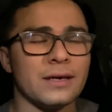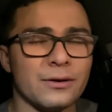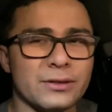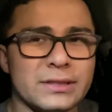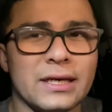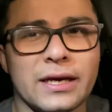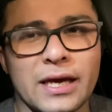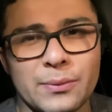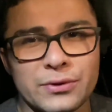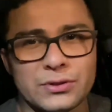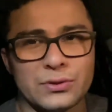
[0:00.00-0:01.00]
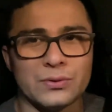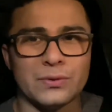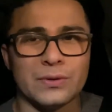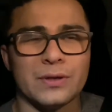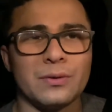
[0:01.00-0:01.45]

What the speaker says: I was not able to